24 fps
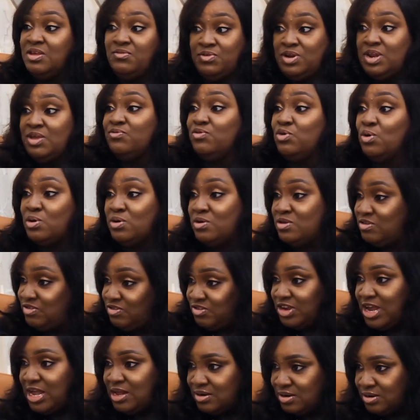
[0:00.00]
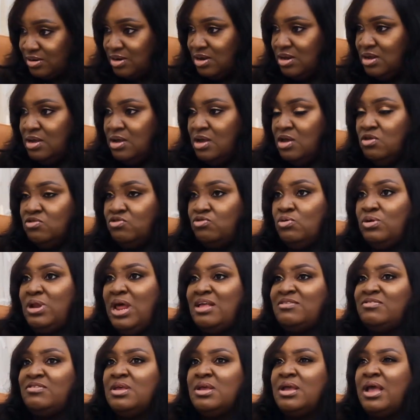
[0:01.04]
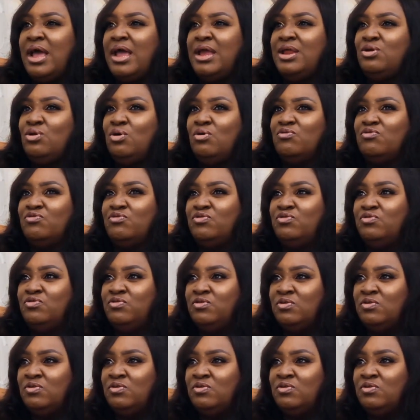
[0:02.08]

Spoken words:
even if you're his child. So that's the kind of